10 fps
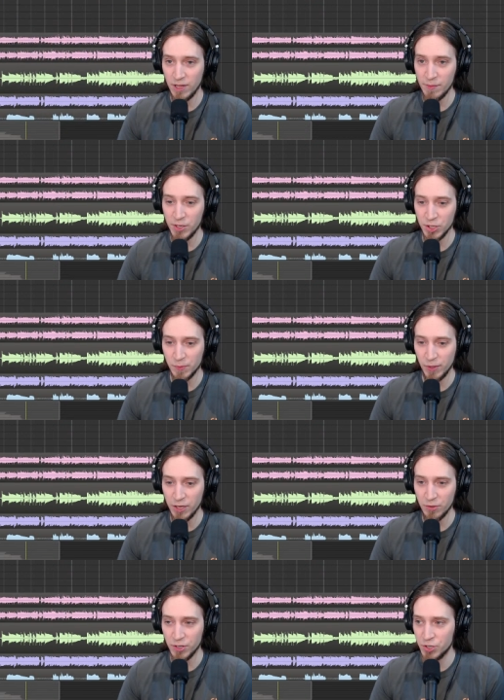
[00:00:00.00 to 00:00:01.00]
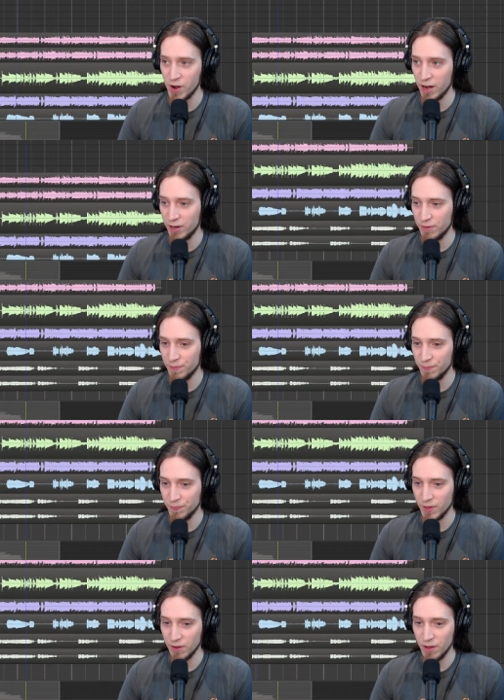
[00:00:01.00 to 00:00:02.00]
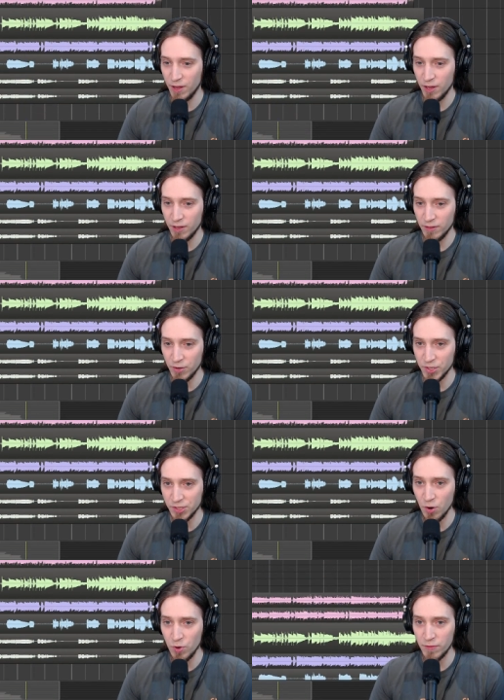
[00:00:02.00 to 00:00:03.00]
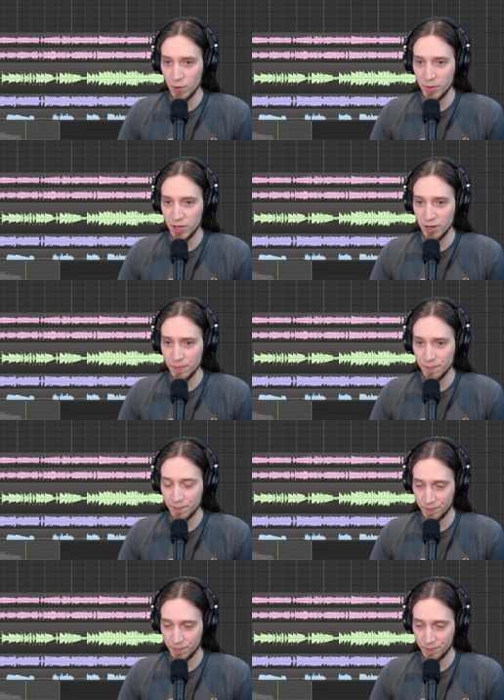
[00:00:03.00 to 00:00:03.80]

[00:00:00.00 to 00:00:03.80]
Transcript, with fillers: let me just play you the track. There is no reverb here.